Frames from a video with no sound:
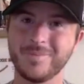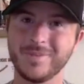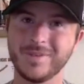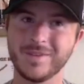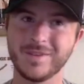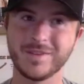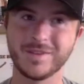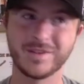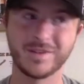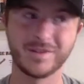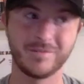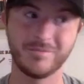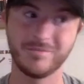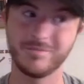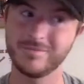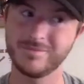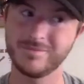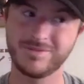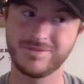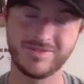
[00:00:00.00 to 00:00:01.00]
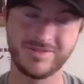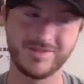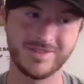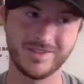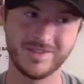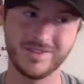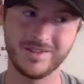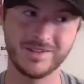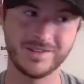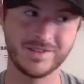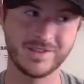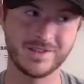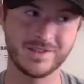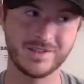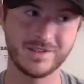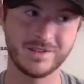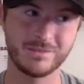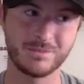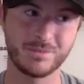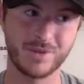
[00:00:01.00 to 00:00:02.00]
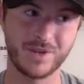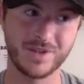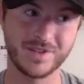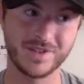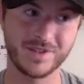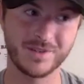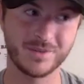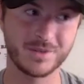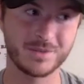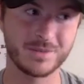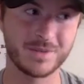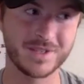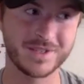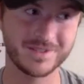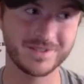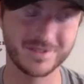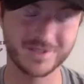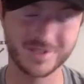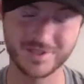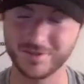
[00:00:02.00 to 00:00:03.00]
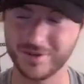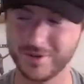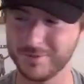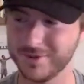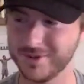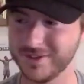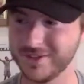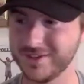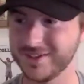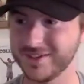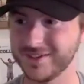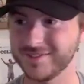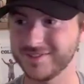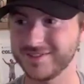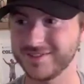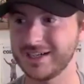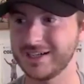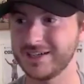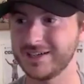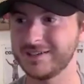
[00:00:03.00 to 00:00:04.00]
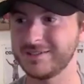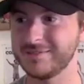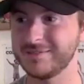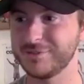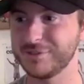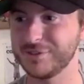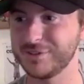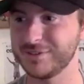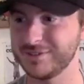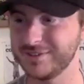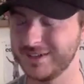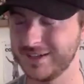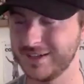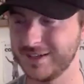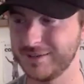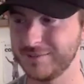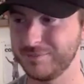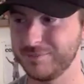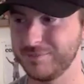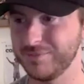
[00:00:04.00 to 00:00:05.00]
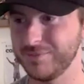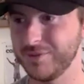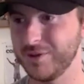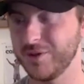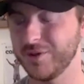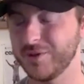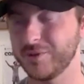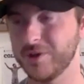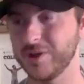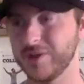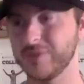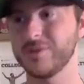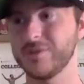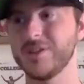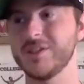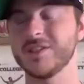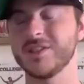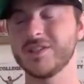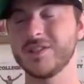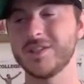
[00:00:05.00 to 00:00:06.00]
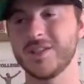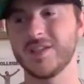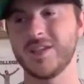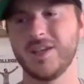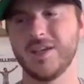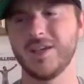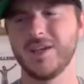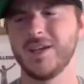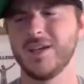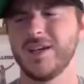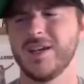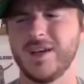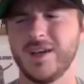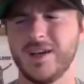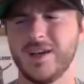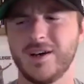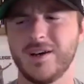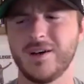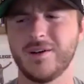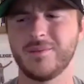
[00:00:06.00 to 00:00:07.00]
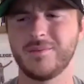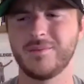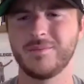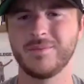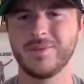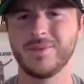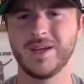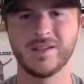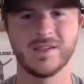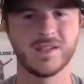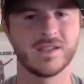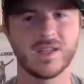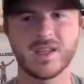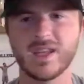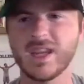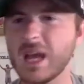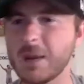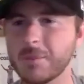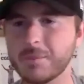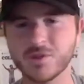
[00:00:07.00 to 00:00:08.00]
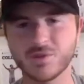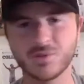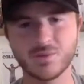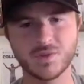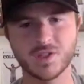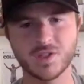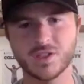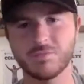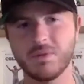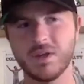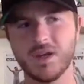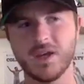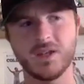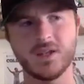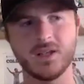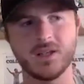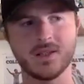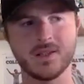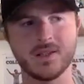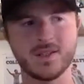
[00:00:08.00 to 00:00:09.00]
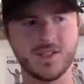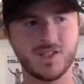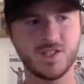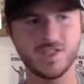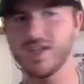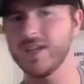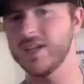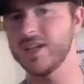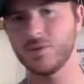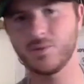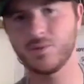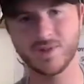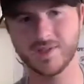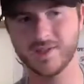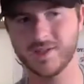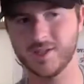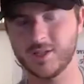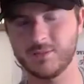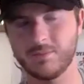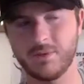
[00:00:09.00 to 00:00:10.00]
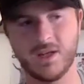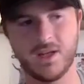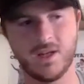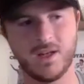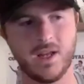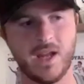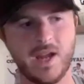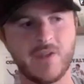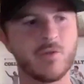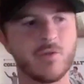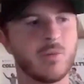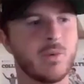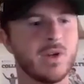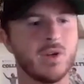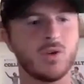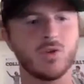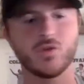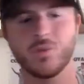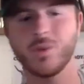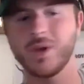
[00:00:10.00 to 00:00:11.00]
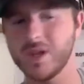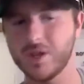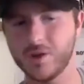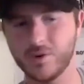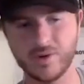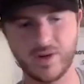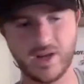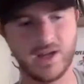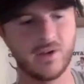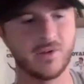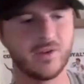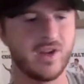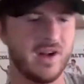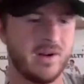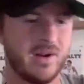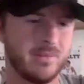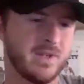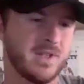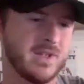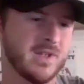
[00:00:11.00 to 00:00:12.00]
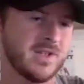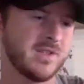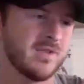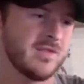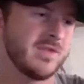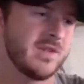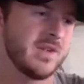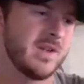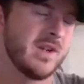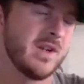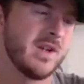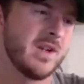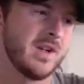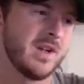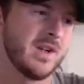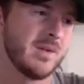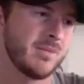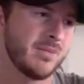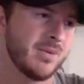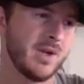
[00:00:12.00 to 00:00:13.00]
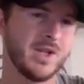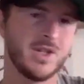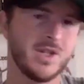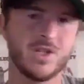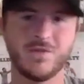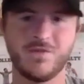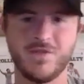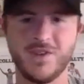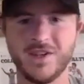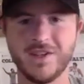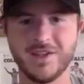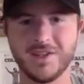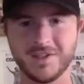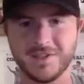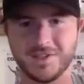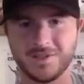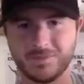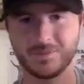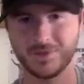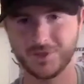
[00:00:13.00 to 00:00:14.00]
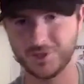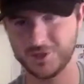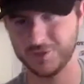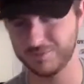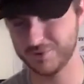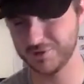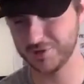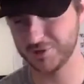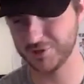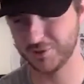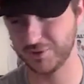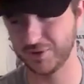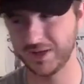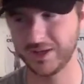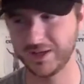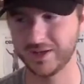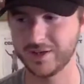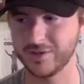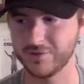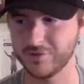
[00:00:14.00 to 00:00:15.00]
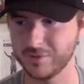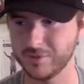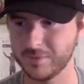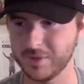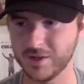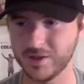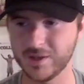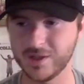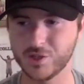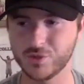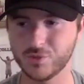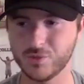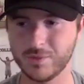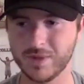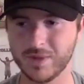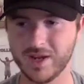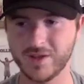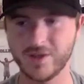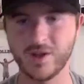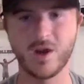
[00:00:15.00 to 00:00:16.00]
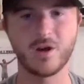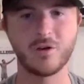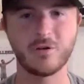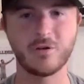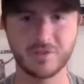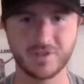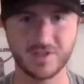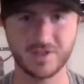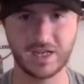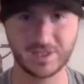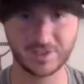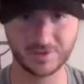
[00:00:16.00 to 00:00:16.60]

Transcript: The president was basically a celebrity, Ken Starr, for all the wrong reasons. And like the campus was expanding, the city was expanding. Everyone knows Waco now, not because of Branch Davidians, Chip and Joanna. Every middle-aged woman I know has asked